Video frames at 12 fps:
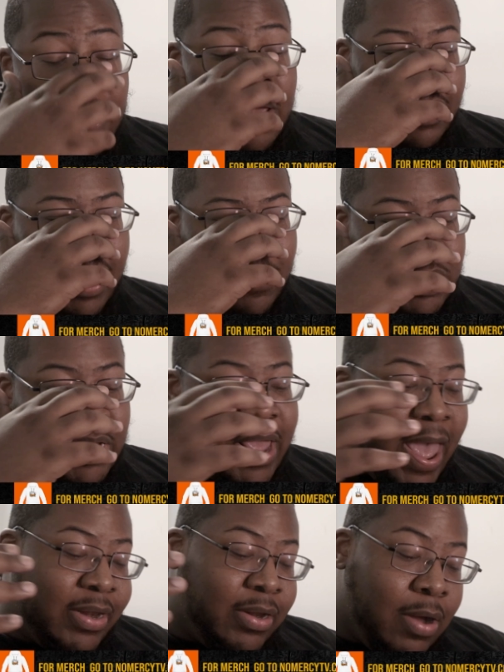Like, when he
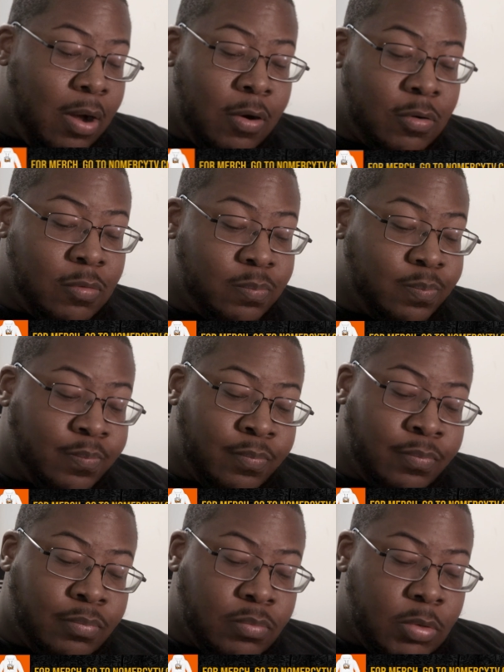had the
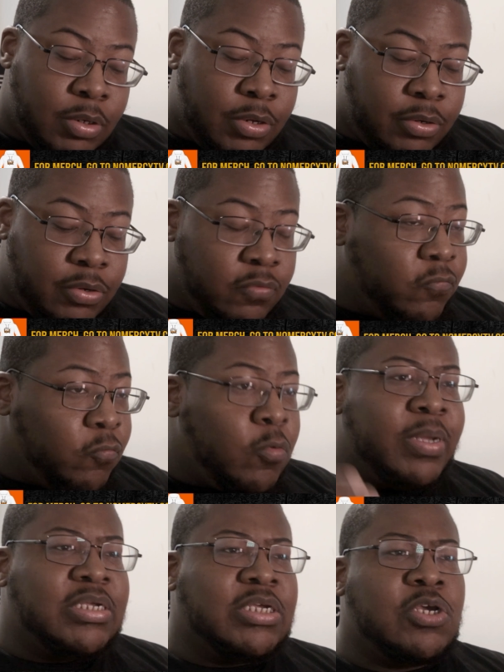
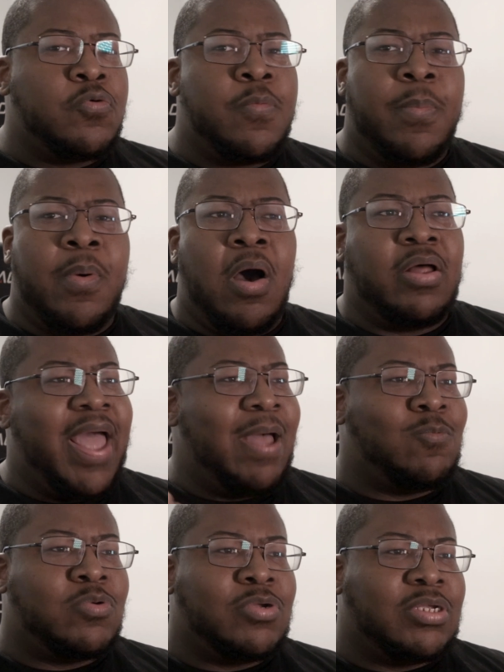Rubik's Cube bar, that
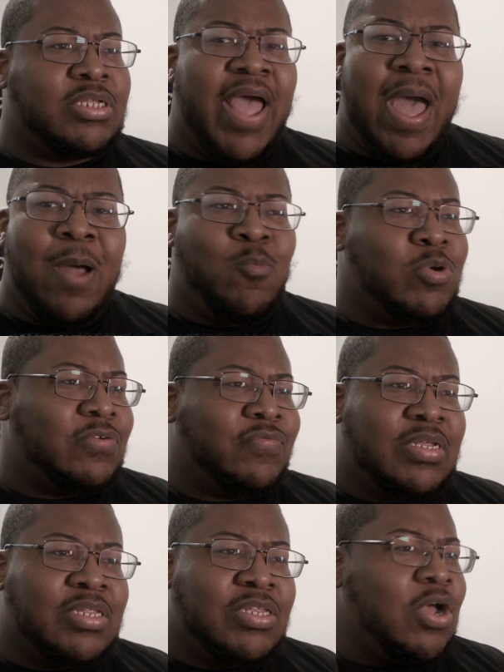was
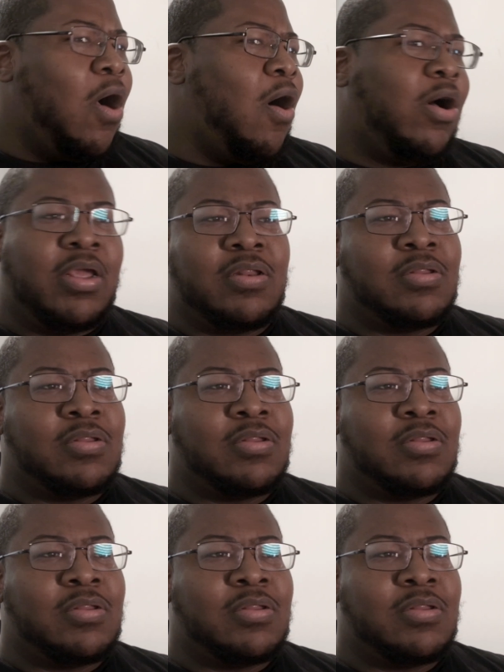retarded.